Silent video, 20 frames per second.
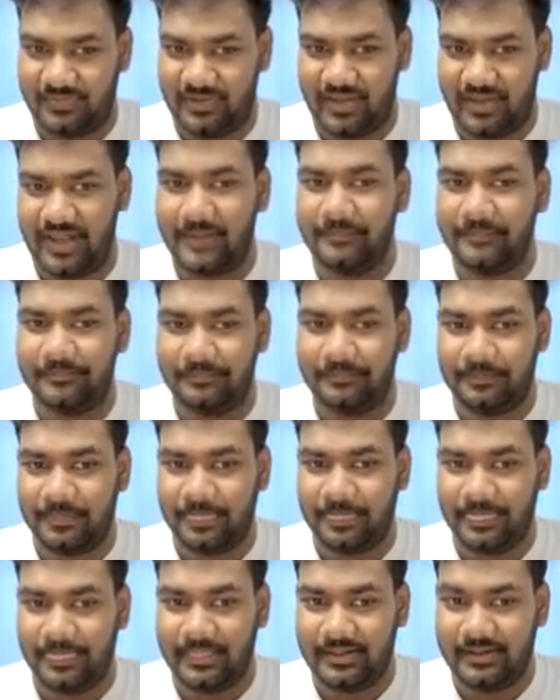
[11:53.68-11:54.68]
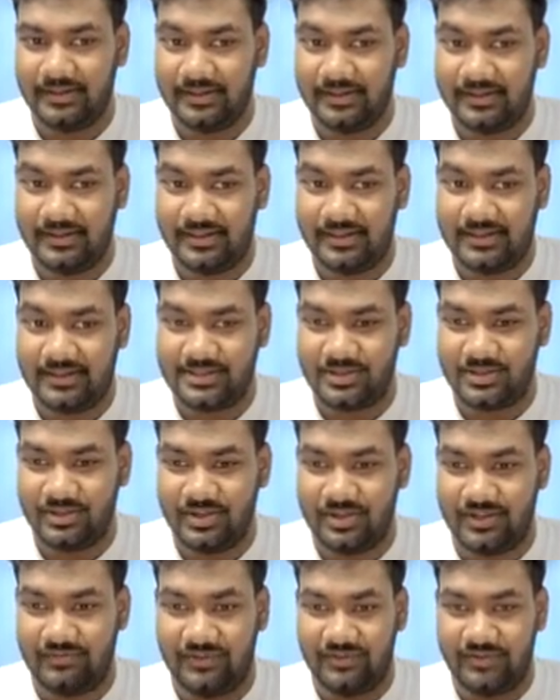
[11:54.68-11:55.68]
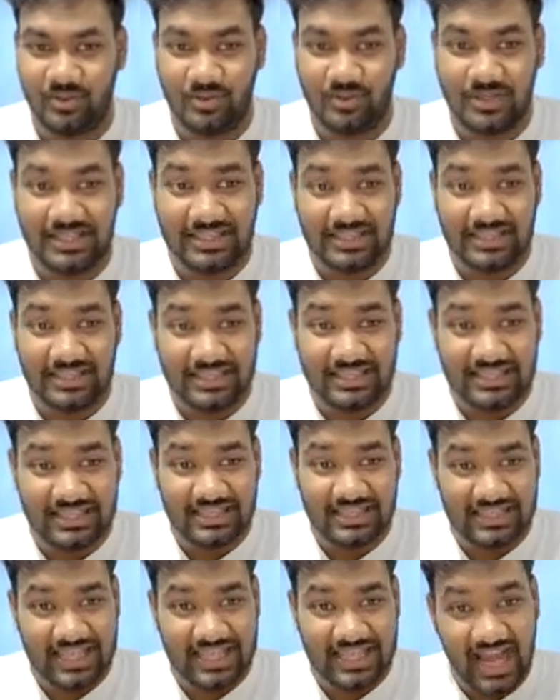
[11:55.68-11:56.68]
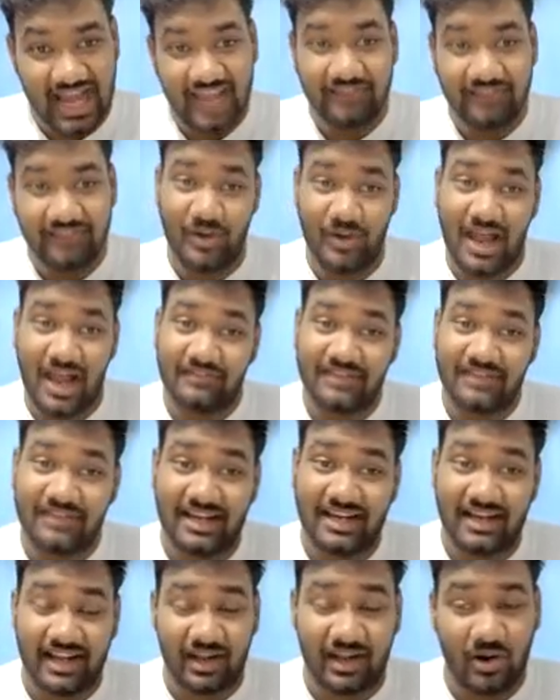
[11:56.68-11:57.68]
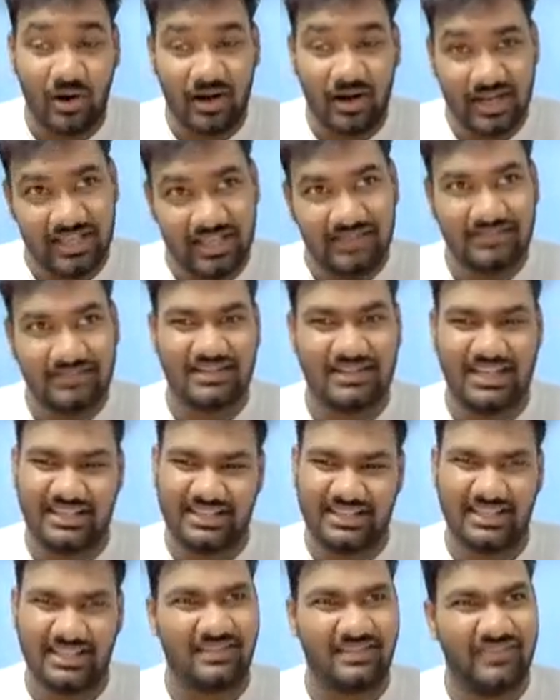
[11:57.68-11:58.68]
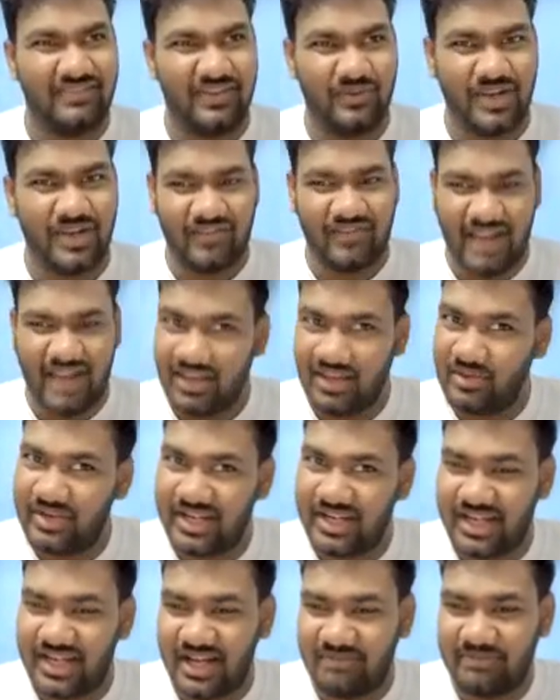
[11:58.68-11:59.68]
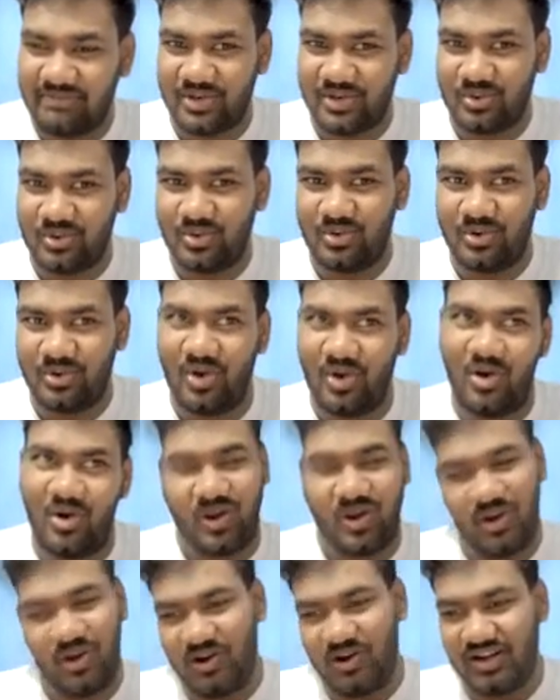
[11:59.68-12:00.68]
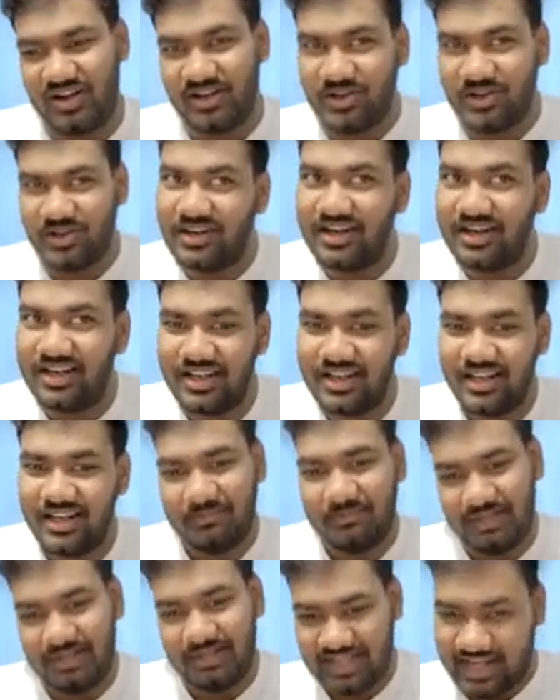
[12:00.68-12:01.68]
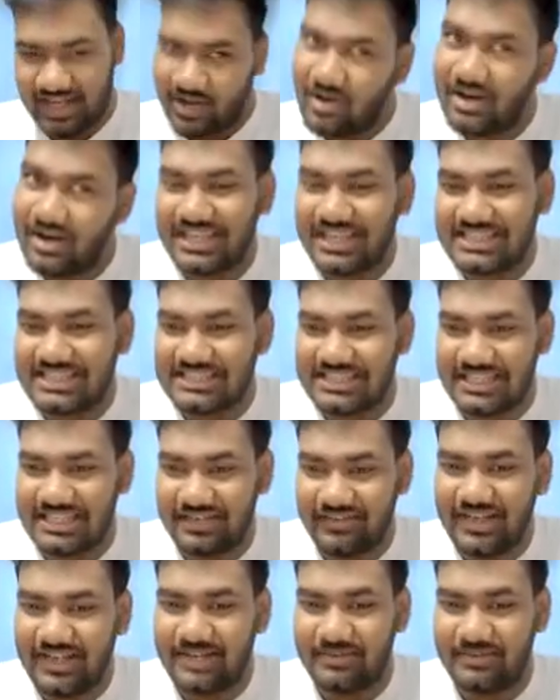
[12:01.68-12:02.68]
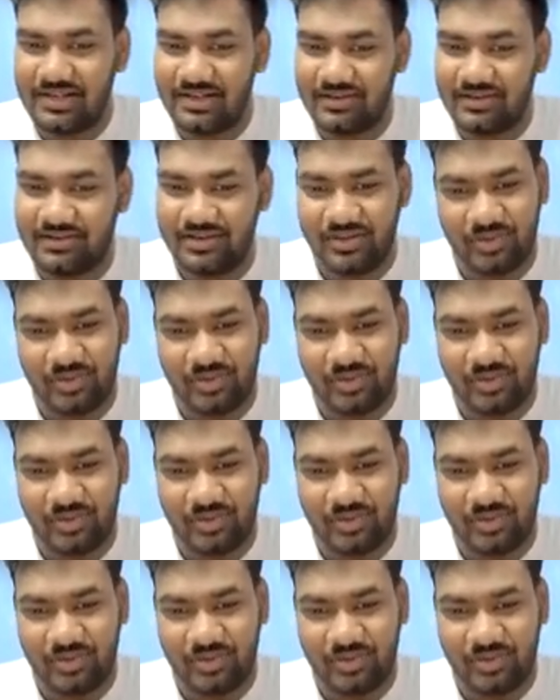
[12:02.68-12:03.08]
Okay. So if you were there, if you have that recording, I think we would have done unit number 2 long ago, but the recording is still available. No?